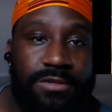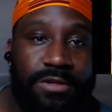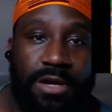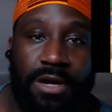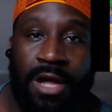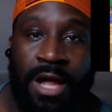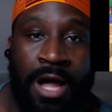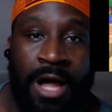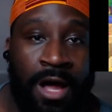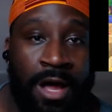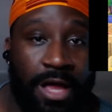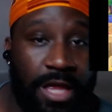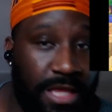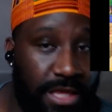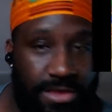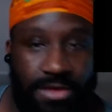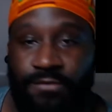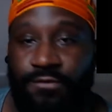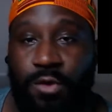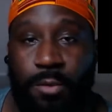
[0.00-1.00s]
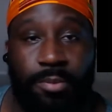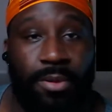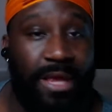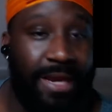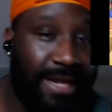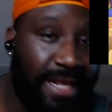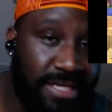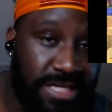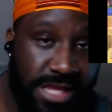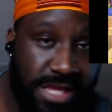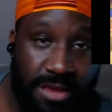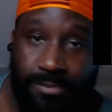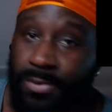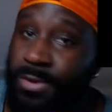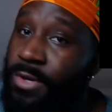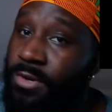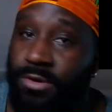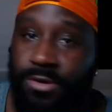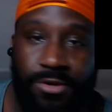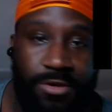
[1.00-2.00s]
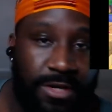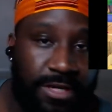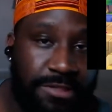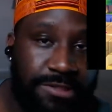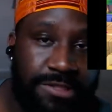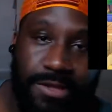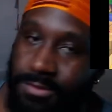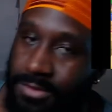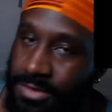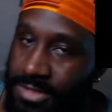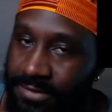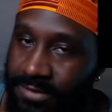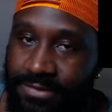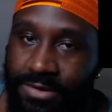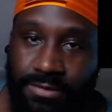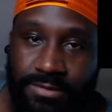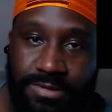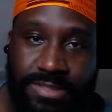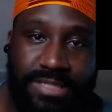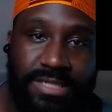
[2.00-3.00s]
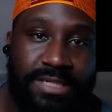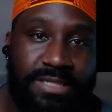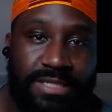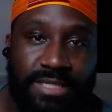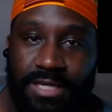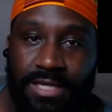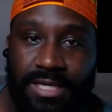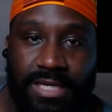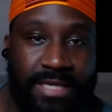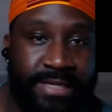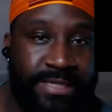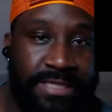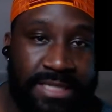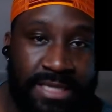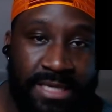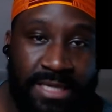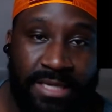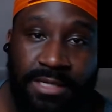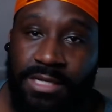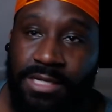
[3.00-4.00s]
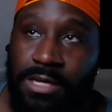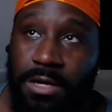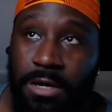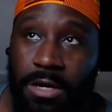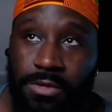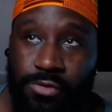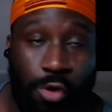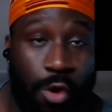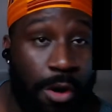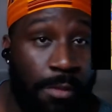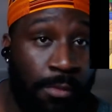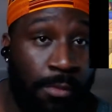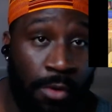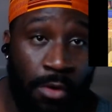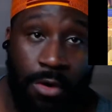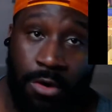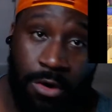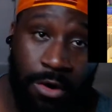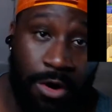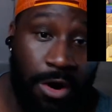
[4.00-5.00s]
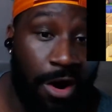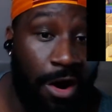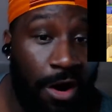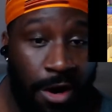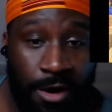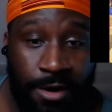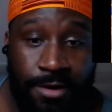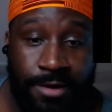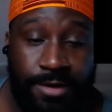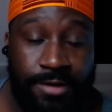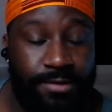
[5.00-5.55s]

If you're playing against a computer, you can set the difficulty to easy, normal, or hard.